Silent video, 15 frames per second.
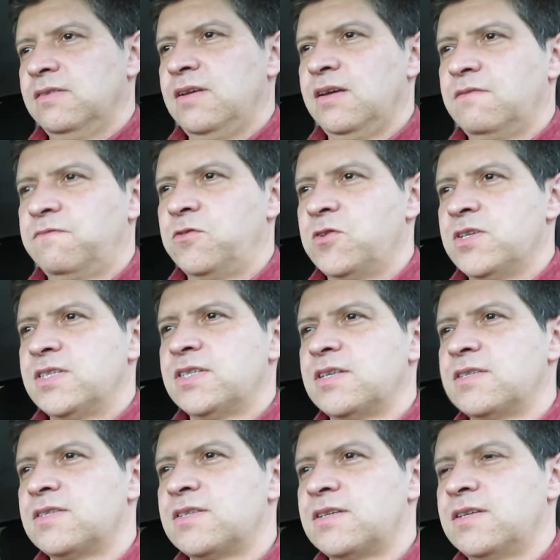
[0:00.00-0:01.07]
Like for
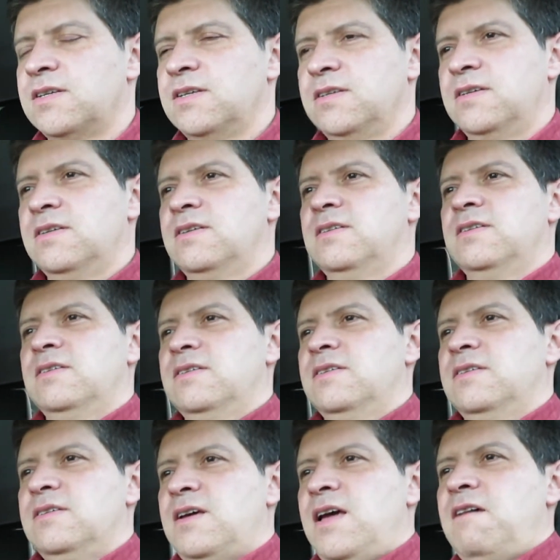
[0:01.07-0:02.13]
instance,
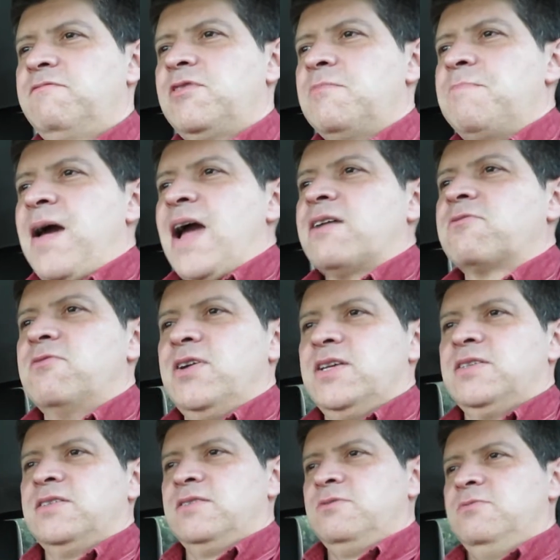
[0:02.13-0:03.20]
I have the
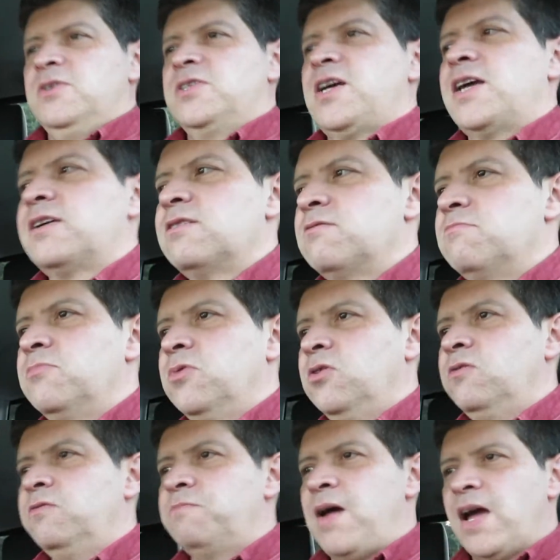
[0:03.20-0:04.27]
backrest, which I could
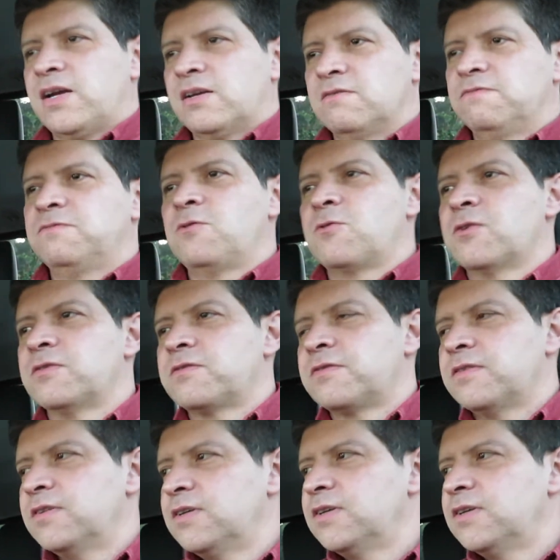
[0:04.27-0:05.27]
move back and forth,